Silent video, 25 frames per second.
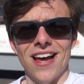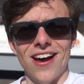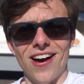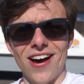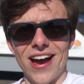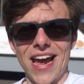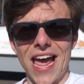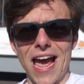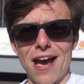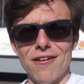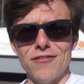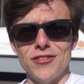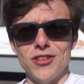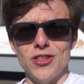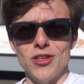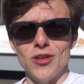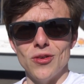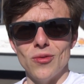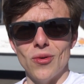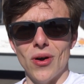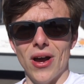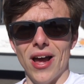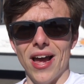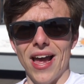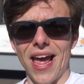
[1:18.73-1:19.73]
I have
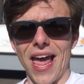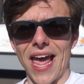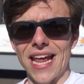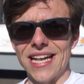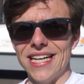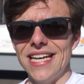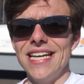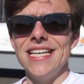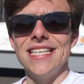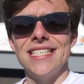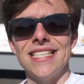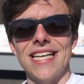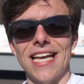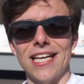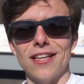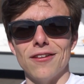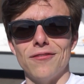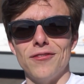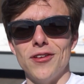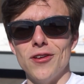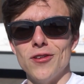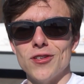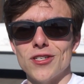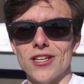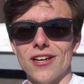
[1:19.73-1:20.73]
to at least get the
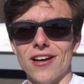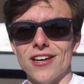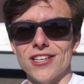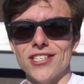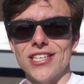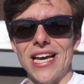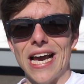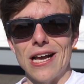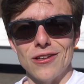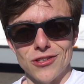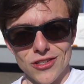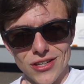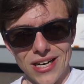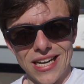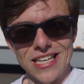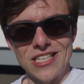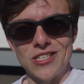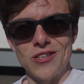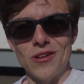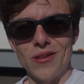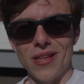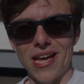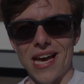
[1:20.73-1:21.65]
fuselage out, so let's do